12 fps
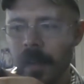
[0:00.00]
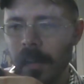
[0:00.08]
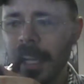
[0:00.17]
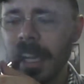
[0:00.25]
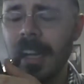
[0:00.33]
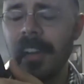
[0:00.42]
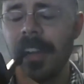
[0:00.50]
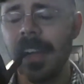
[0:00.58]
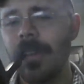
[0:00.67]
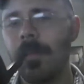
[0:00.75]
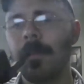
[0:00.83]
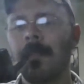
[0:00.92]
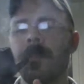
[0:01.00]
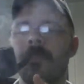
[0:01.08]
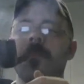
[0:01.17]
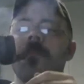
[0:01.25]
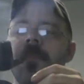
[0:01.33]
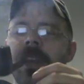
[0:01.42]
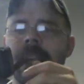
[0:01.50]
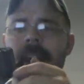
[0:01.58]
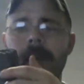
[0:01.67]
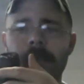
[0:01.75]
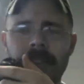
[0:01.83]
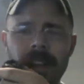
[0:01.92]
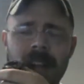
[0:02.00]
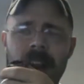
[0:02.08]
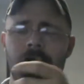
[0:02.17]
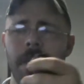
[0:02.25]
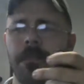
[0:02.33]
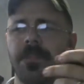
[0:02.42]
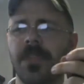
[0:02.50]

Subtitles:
like I said, it comes in